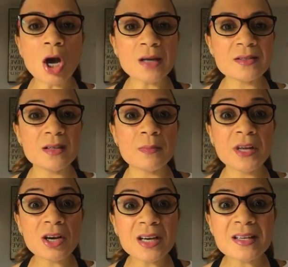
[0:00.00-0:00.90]
talk to them,
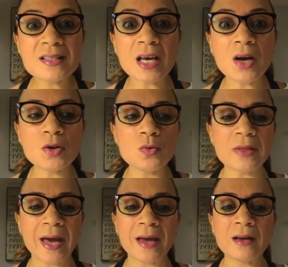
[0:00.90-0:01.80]
they're going to tell you
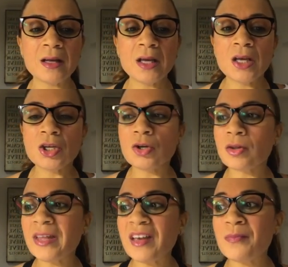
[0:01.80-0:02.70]
that,
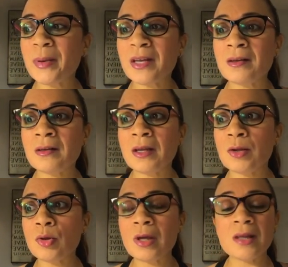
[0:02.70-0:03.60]
they've been
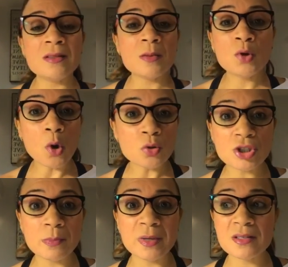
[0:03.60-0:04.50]
in the
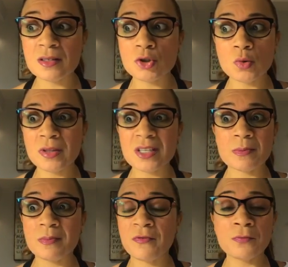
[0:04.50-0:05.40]
coaching business doing this
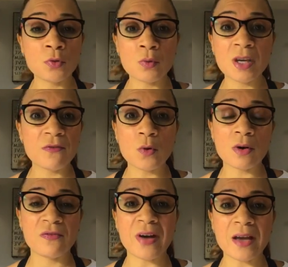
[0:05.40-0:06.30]
3,
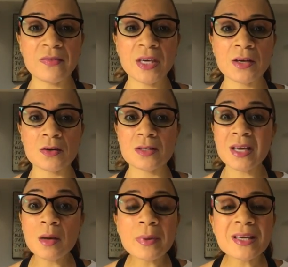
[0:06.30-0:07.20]
4, 5 years.
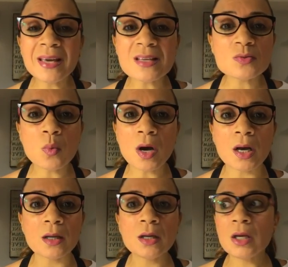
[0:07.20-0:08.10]
But guess
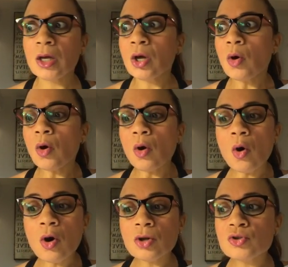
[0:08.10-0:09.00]
what?
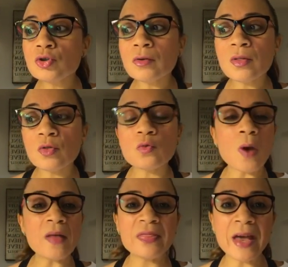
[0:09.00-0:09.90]

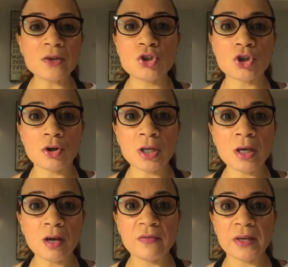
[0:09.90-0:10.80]
Throughout that
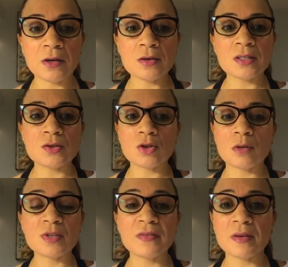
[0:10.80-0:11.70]
journey of theirs, in
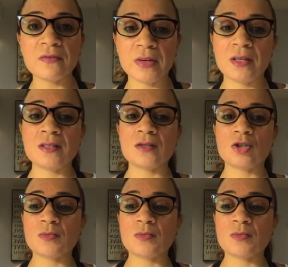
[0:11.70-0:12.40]
terms of their fitness,